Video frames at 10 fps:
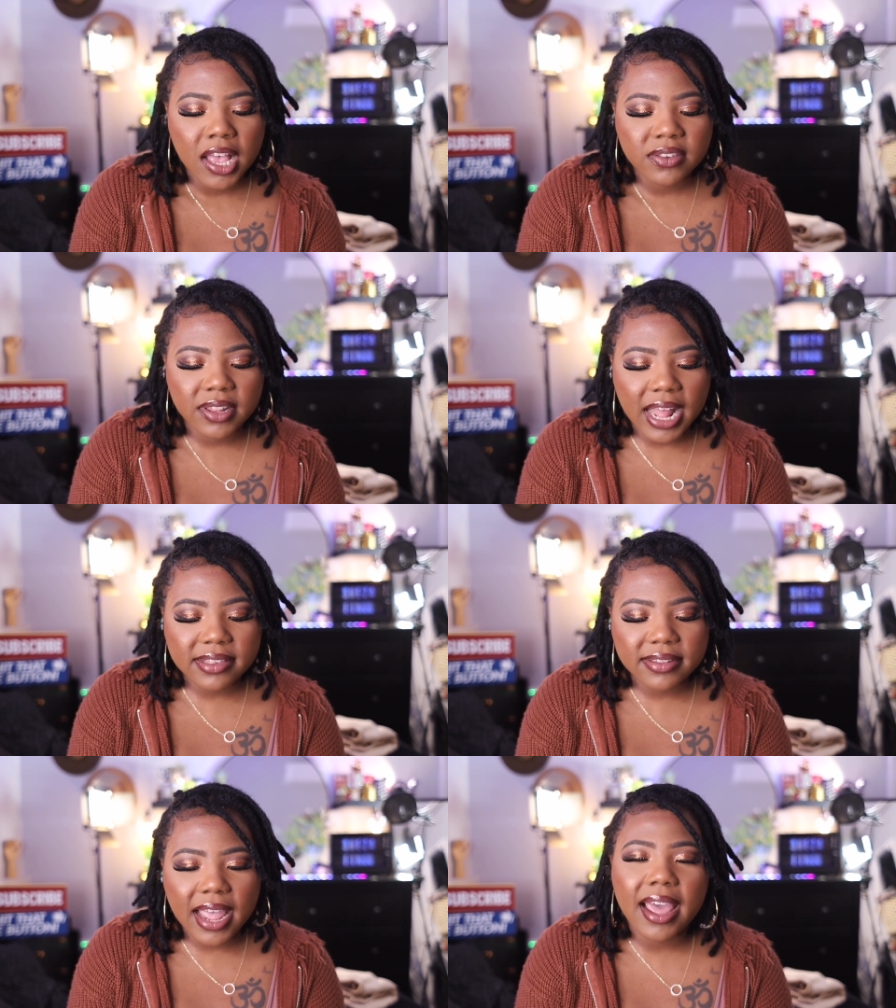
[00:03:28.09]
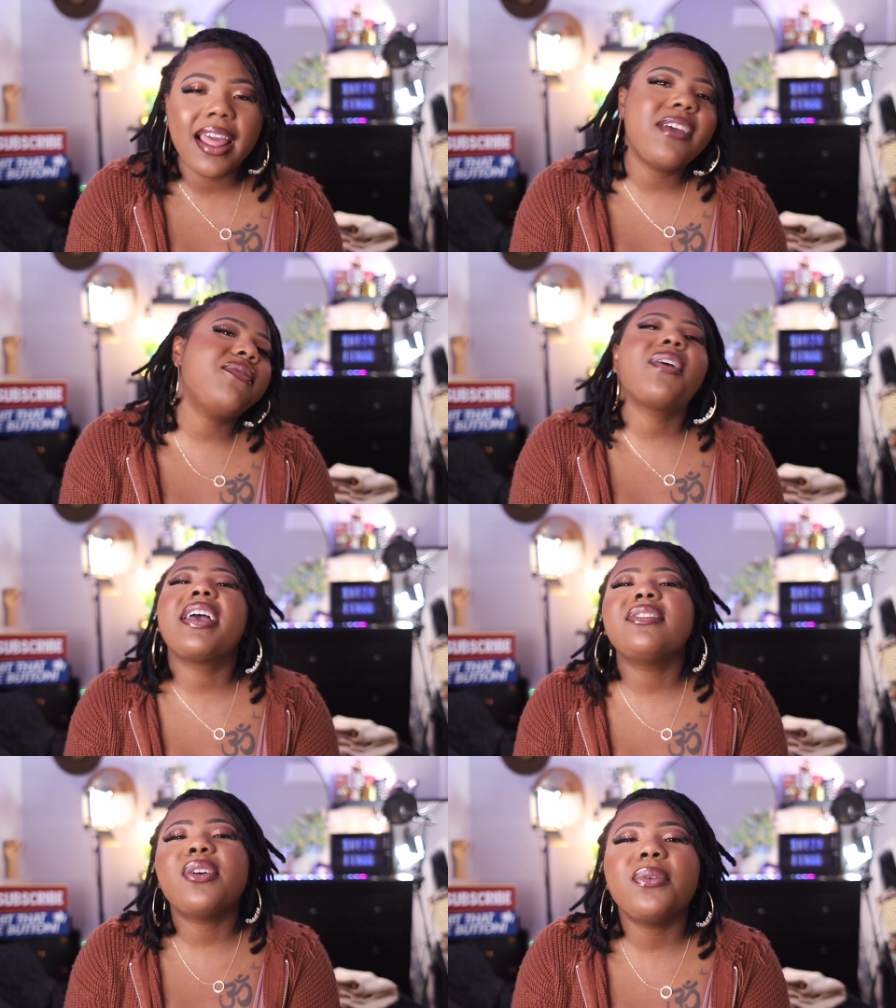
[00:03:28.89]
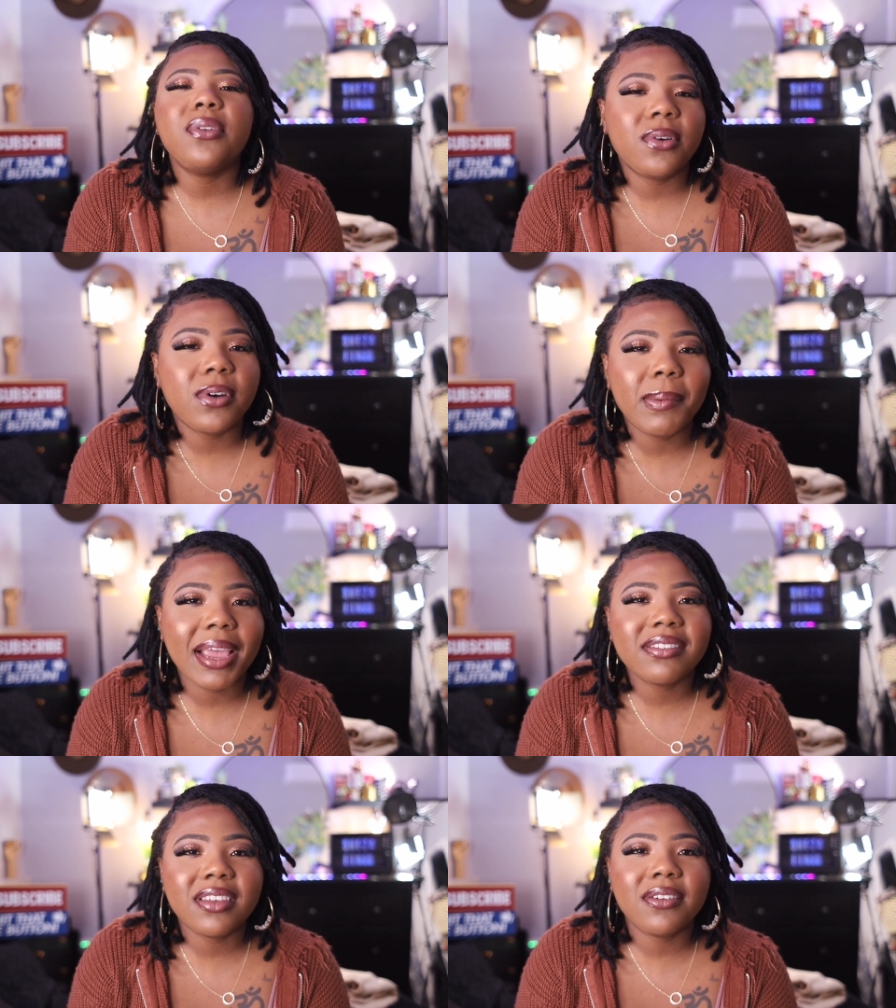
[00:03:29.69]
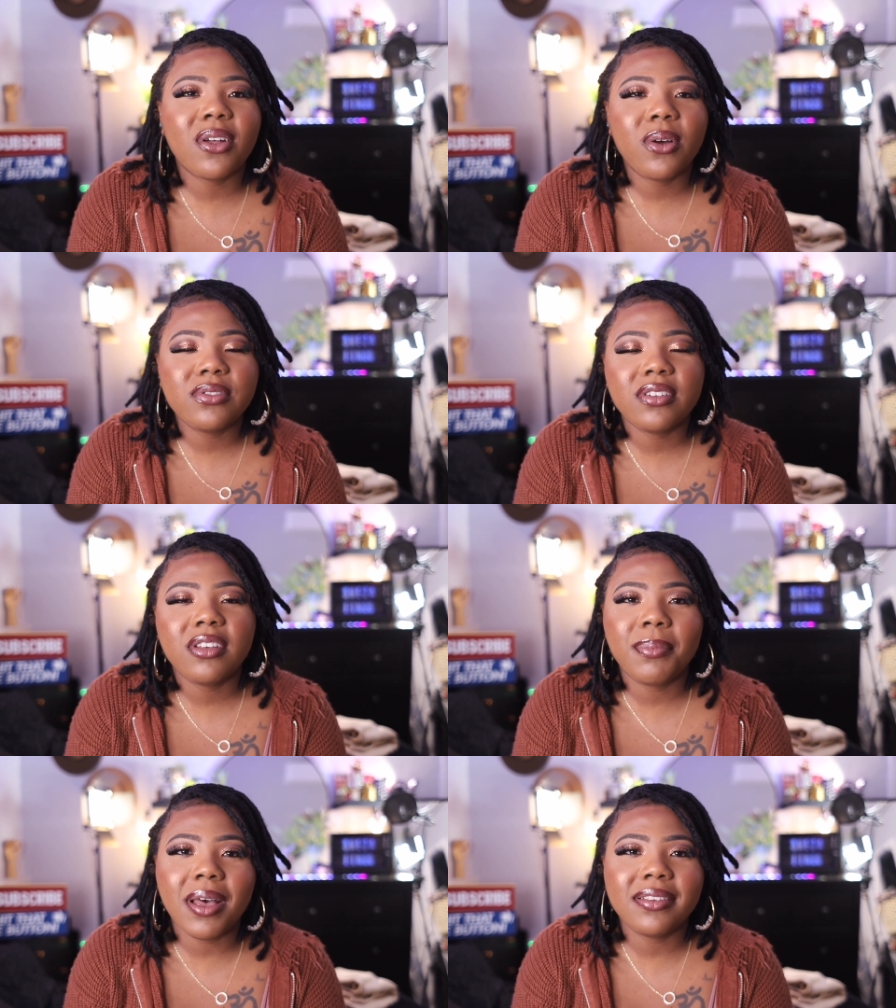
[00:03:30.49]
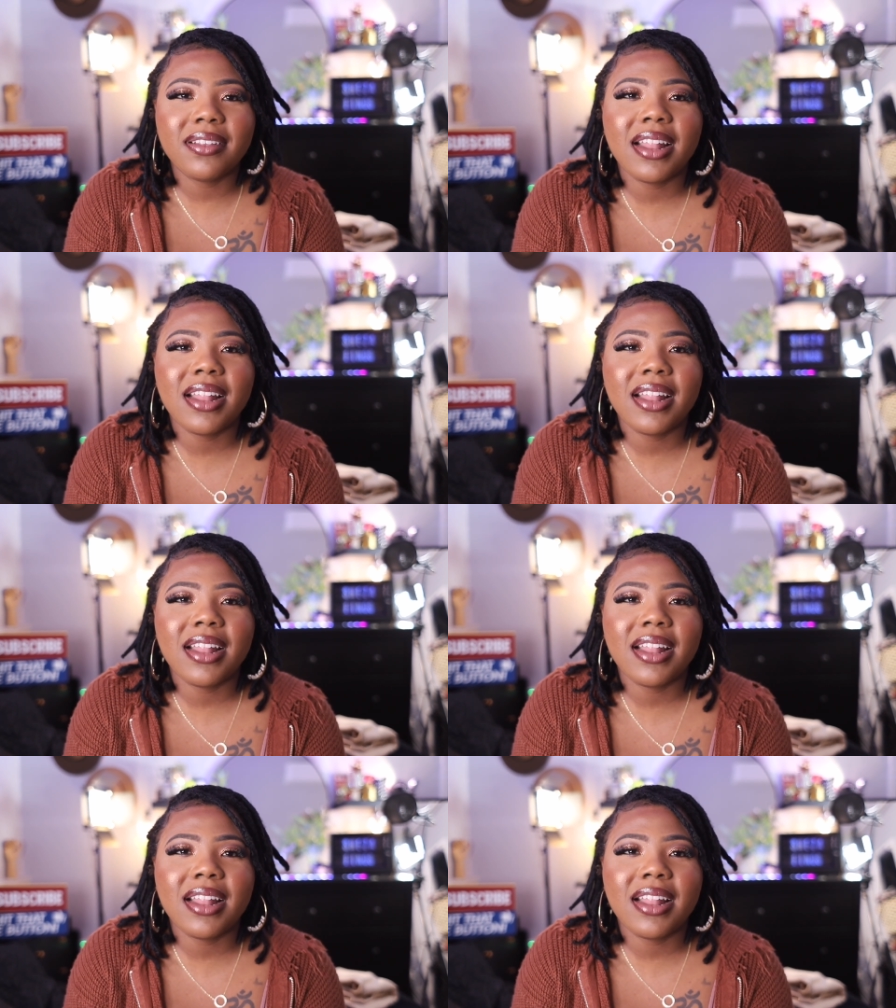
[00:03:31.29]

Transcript: so that's that. If you guys don't know, I'm actually closer to Boston.